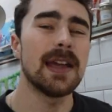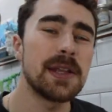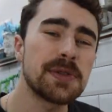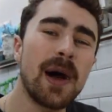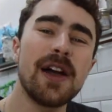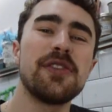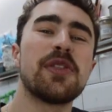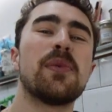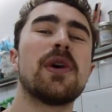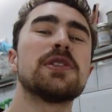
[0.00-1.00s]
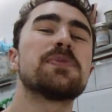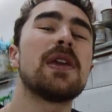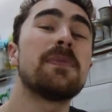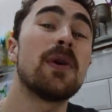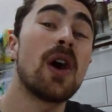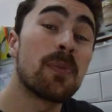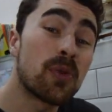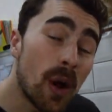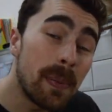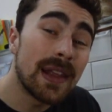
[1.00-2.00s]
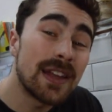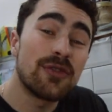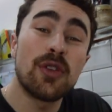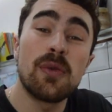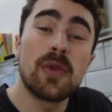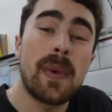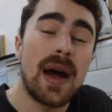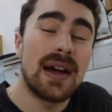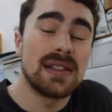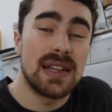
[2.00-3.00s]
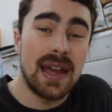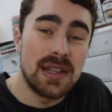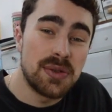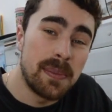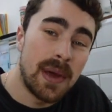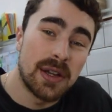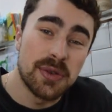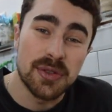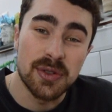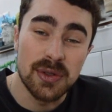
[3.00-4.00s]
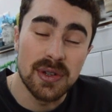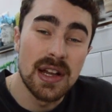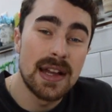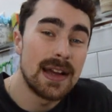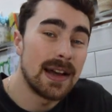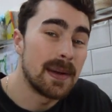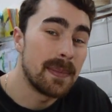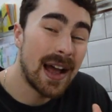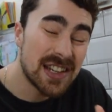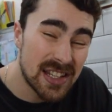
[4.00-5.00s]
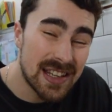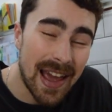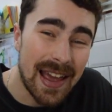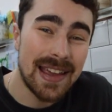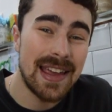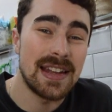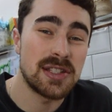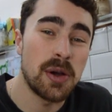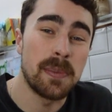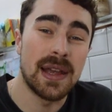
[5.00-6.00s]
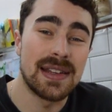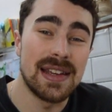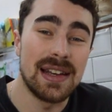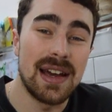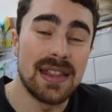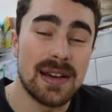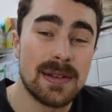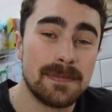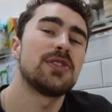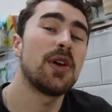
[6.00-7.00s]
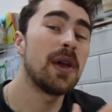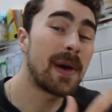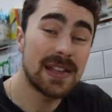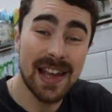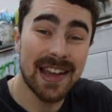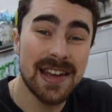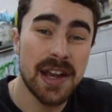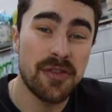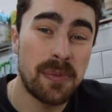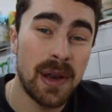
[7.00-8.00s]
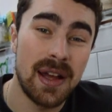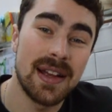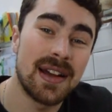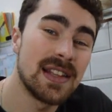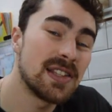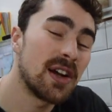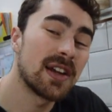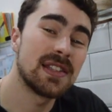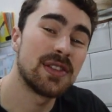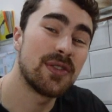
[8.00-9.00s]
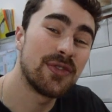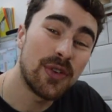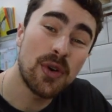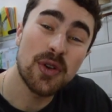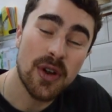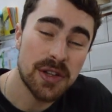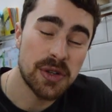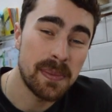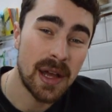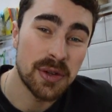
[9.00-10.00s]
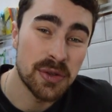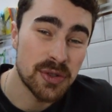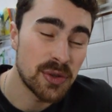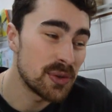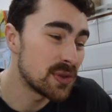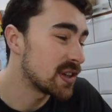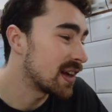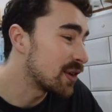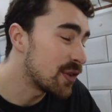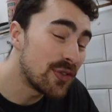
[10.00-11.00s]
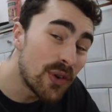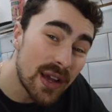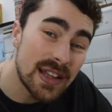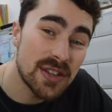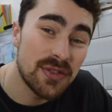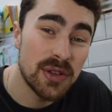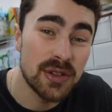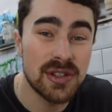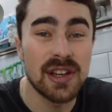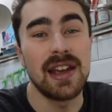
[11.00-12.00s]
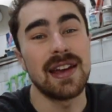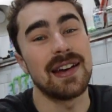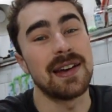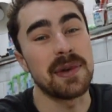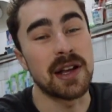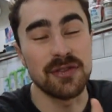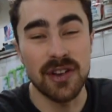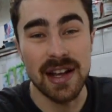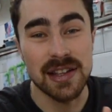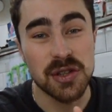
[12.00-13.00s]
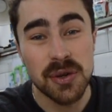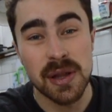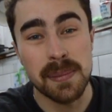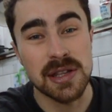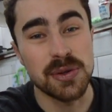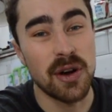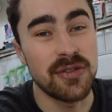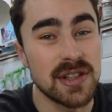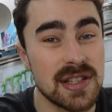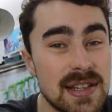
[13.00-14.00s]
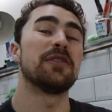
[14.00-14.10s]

And it's my view that once people are properly informed about how to get into a medical school, um, actually getting in is not a big deal either. So in my second year of applying, I targeted four graduate medical schools. I got four interviews um, and converted two of them into offers.